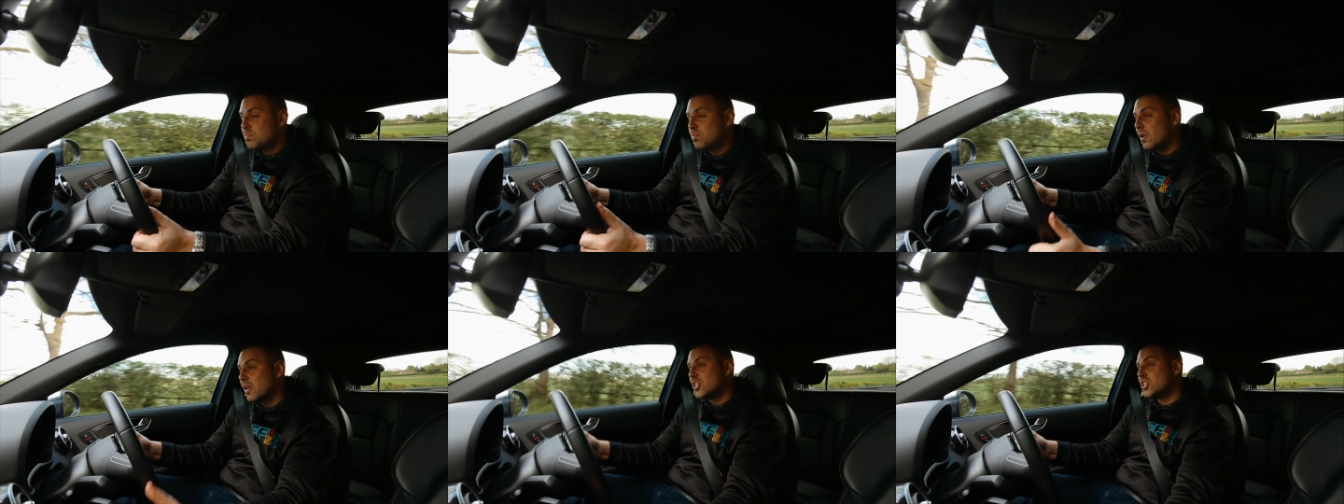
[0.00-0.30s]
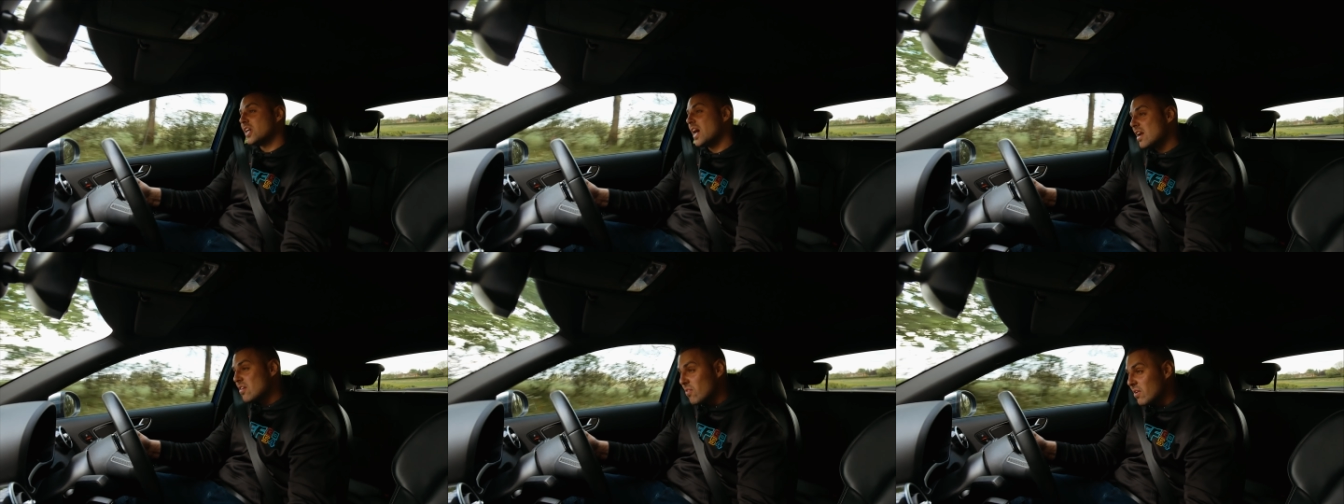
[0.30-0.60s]
but
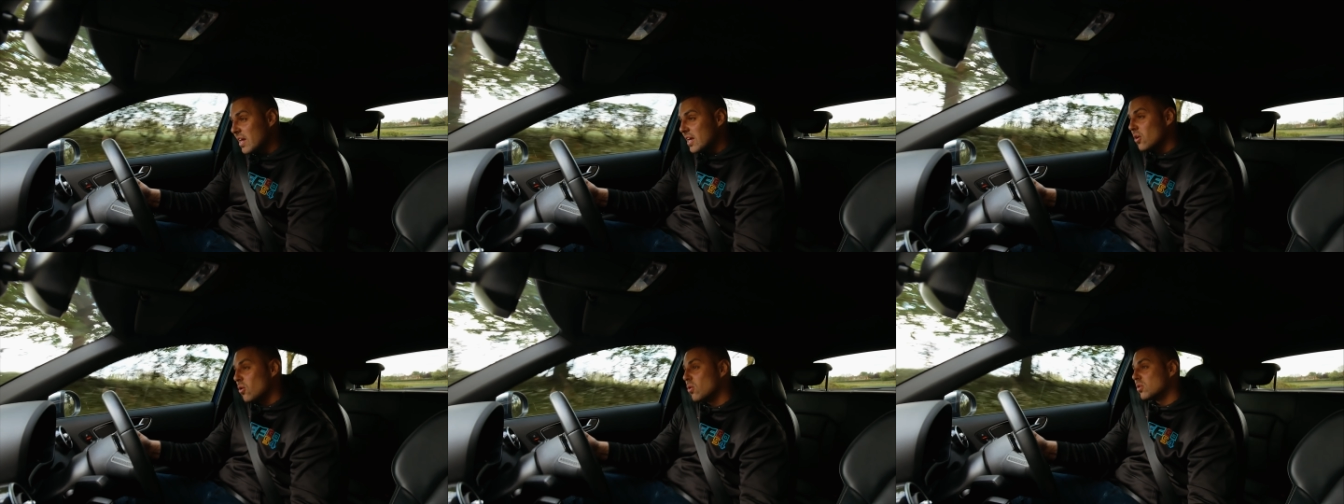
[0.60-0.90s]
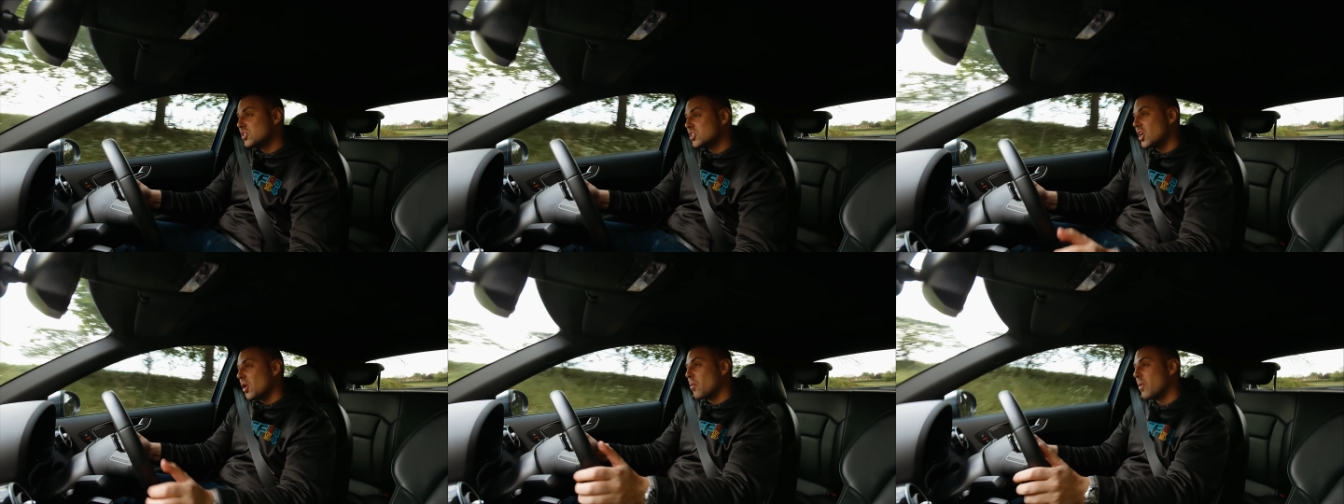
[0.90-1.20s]
generally
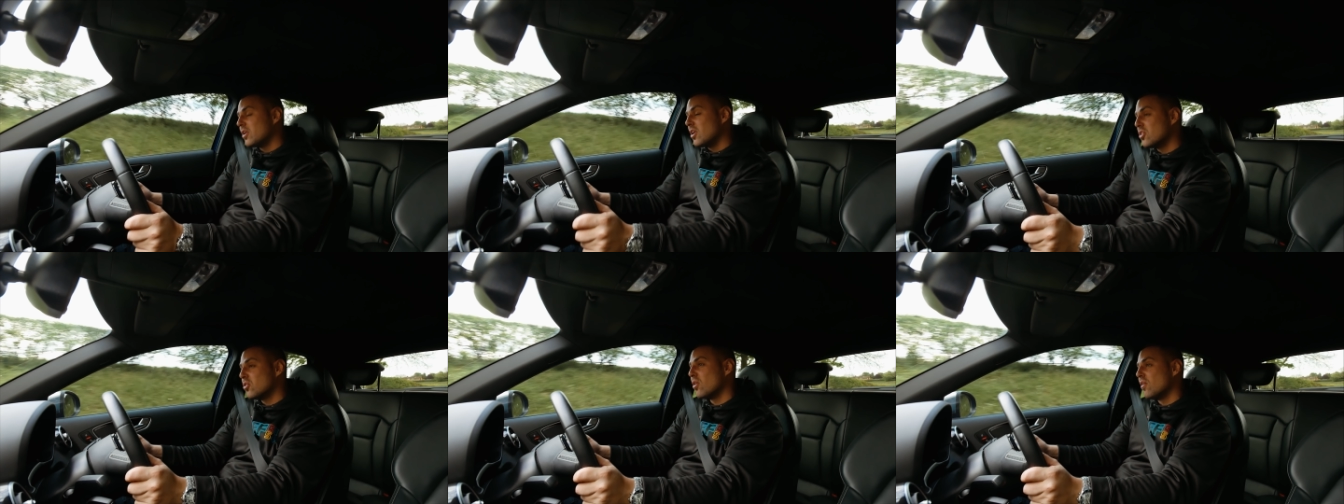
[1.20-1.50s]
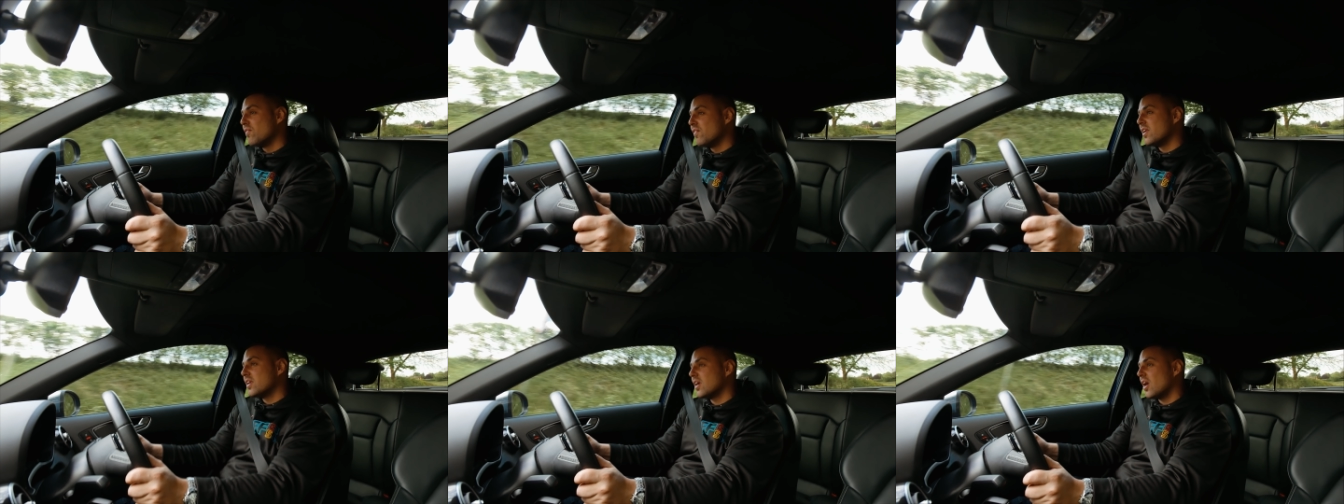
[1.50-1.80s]
also when I do
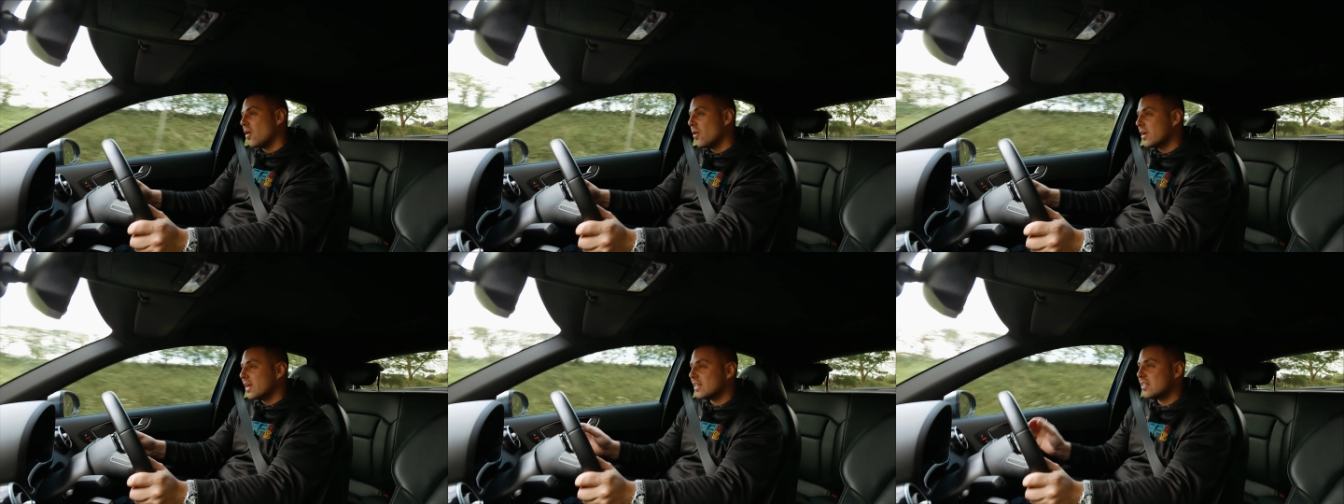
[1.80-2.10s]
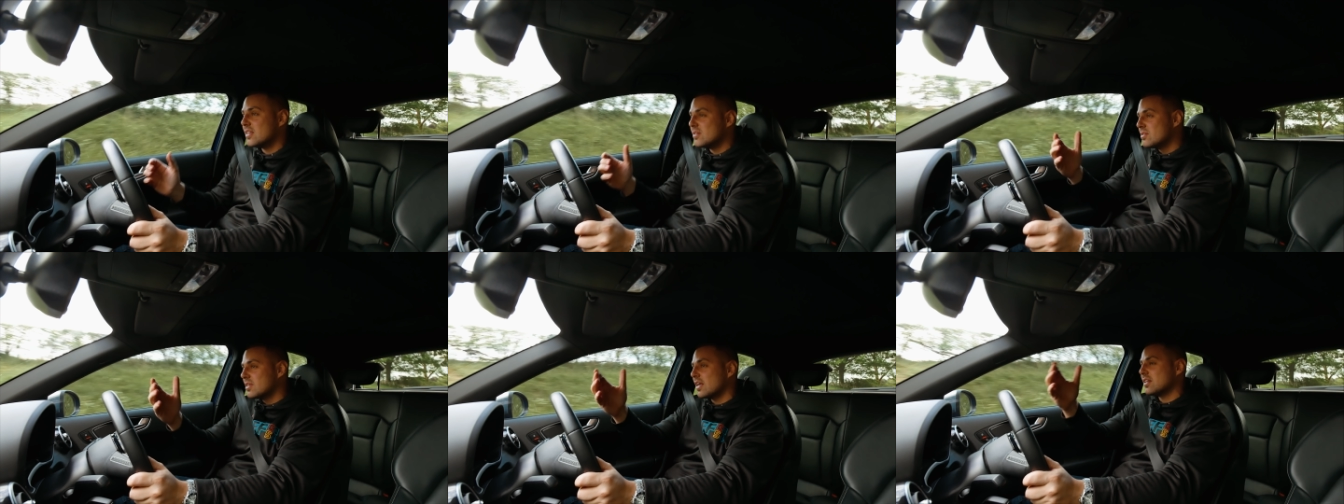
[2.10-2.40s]
a video I get
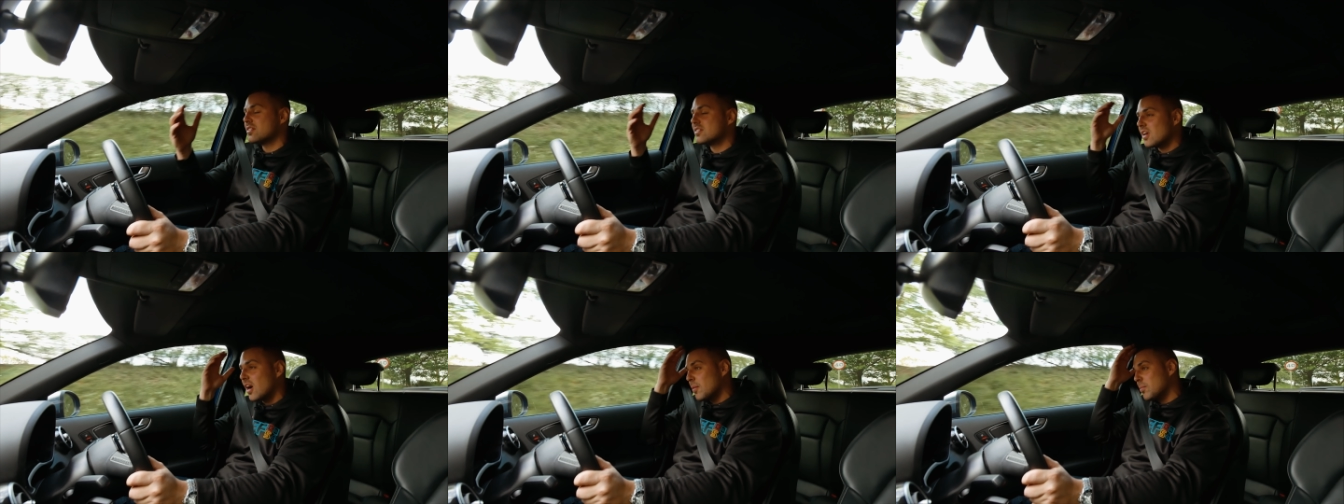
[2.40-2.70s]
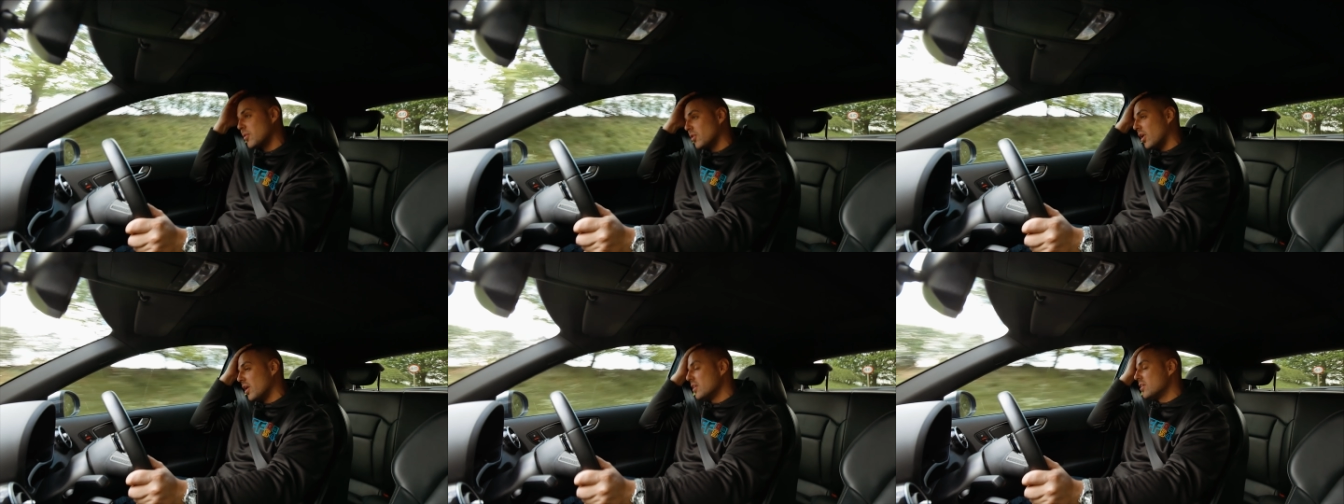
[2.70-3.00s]
seem to get stuck
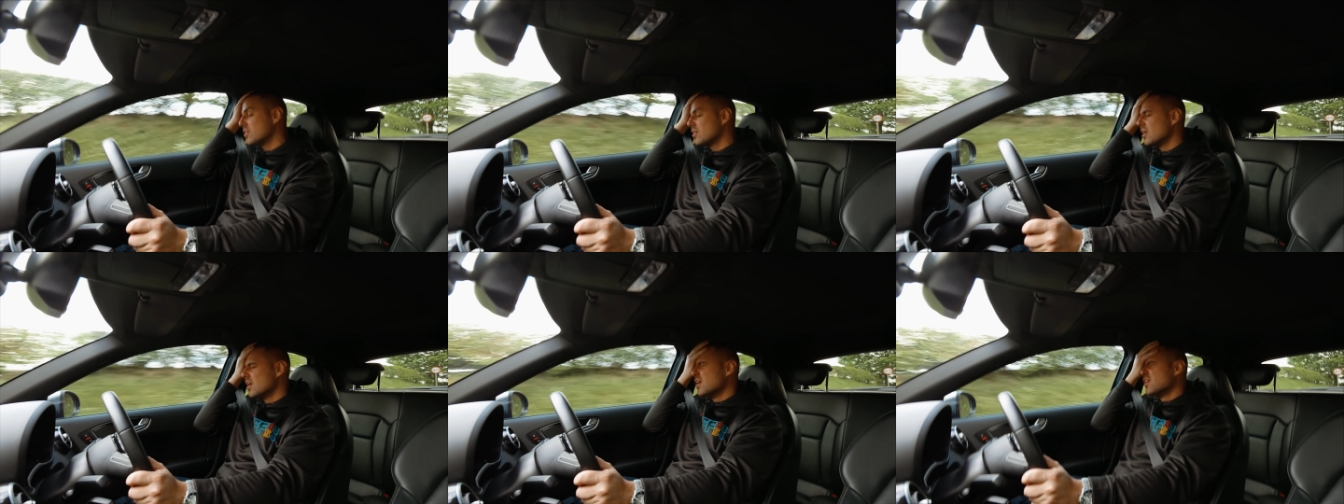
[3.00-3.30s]
behind